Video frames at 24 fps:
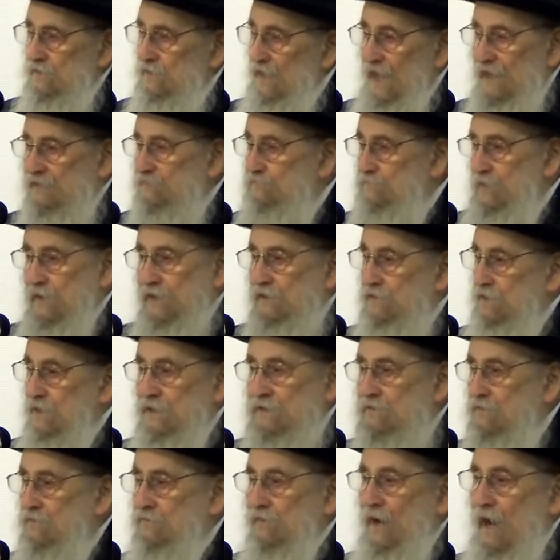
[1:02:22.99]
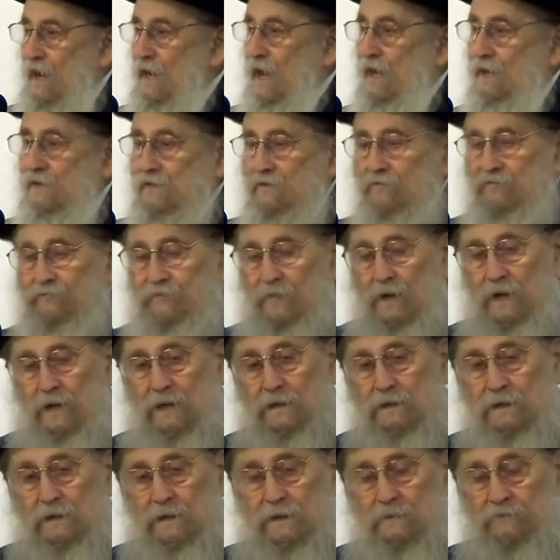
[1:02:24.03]
He didn't cry out of
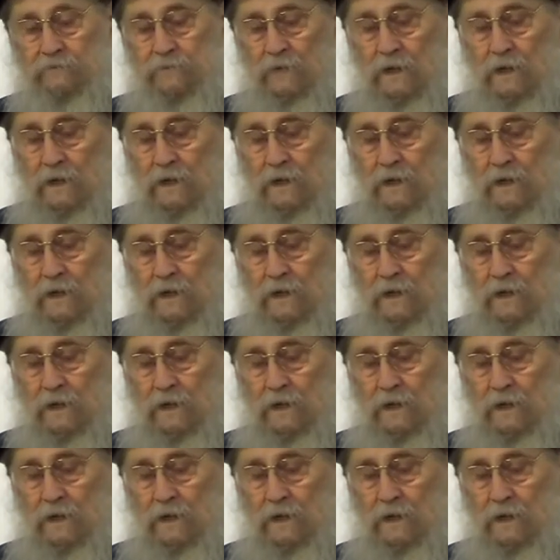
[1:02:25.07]
pain.